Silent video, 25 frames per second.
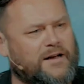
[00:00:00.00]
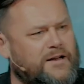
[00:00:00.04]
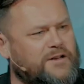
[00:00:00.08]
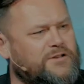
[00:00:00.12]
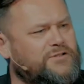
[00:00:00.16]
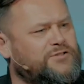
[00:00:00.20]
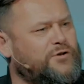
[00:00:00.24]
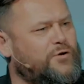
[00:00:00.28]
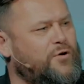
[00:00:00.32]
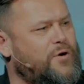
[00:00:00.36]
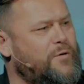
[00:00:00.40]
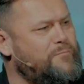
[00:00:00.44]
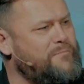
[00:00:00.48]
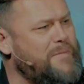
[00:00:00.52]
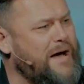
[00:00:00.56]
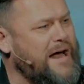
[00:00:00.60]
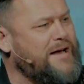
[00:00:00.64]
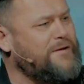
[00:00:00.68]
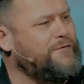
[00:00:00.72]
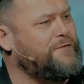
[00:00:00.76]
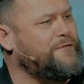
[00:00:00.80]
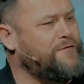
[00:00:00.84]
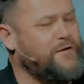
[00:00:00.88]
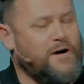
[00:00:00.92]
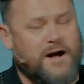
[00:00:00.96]
into a
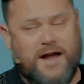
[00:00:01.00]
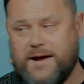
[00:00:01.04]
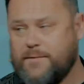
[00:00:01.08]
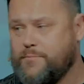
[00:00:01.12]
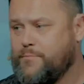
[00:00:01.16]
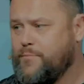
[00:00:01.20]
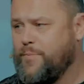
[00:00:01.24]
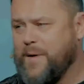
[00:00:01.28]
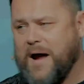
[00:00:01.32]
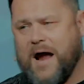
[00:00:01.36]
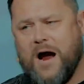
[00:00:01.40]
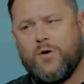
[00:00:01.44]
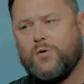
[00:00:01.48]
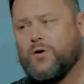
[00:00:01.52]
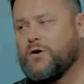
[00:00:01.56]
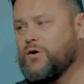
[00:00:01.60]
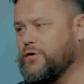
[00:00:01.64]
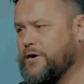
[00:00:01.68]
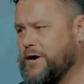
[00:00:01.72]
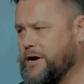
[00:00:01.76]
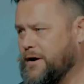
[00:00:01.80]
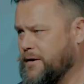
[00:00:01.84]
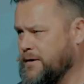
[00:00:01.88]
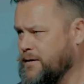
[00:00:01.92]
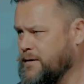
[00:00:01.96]
mainframe power
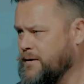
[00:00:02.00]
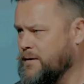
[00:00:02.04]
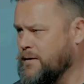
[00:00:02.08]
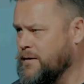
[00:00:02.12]
grid.